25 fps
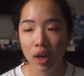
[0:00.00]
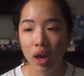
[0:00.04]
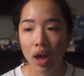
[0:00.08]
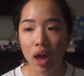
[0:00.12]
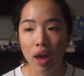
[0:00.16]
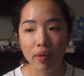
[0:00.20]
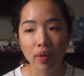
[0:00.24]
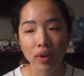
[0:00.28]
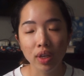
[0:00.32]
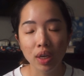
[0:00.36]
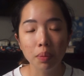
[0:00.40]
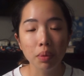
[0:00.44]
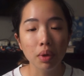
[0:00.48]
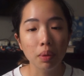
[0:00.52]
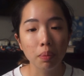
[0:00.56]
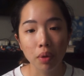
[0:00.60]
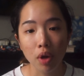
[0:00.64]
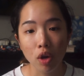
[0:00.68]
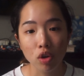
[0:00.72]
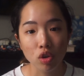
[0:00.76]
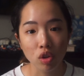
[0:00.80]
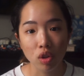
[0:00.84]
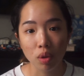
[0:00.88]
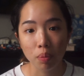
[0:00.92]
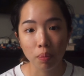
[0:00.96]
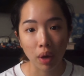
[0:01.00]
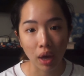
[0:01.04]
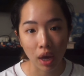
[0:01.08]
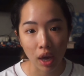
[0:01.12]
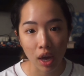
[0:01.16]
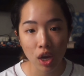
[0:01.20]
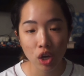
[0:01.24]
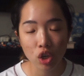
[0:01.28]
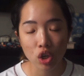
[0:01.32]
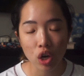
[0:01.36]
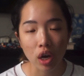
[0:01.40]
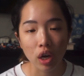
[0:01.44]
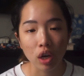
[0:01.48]
Every time he appears on the
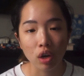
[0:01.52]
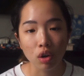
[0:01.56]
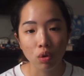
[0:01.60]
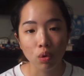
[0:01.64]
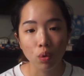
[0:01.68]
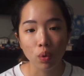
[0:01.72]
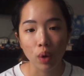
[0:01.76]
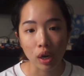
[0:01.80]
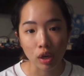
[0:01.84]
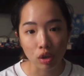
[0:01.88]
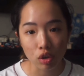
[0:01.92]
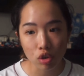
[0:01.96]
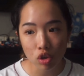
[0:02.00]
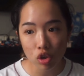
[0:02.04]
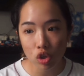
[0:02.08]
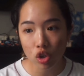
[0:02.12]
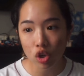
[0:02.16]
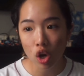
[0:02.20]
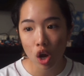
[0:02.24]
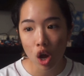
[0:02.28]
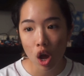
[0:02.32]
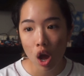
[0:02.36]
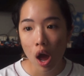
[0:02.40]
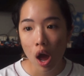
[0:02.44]
page, I cringe.